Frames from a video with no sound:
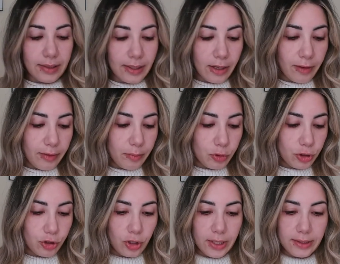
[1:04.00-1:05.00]
CeraVe
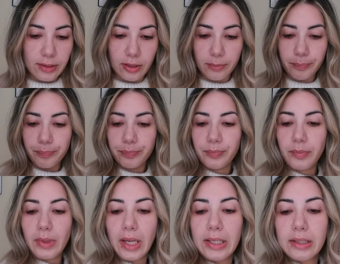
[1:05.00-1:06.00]
moisturizer.
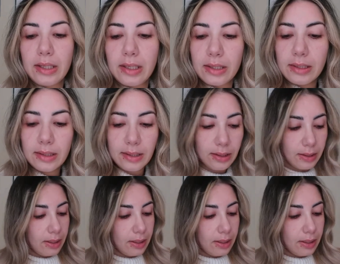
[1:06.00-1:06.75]
It is.